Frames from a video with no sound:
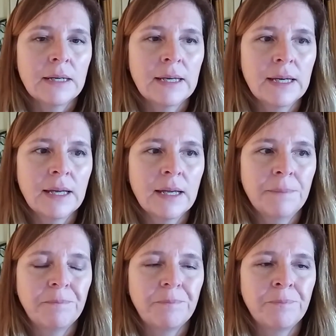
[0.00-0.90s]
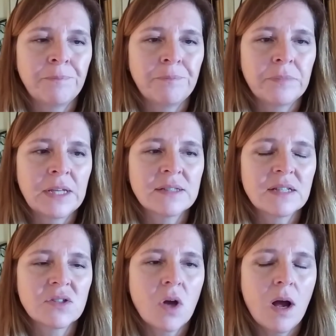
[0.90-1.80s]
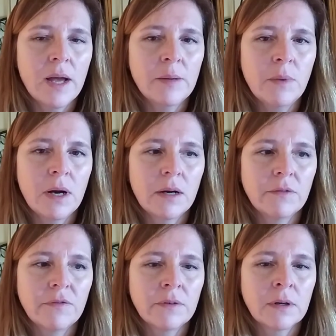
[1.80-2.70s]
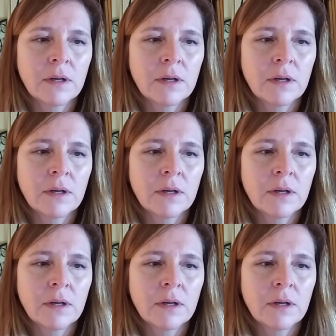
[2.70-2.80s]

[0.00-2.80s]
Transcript: And it's a time of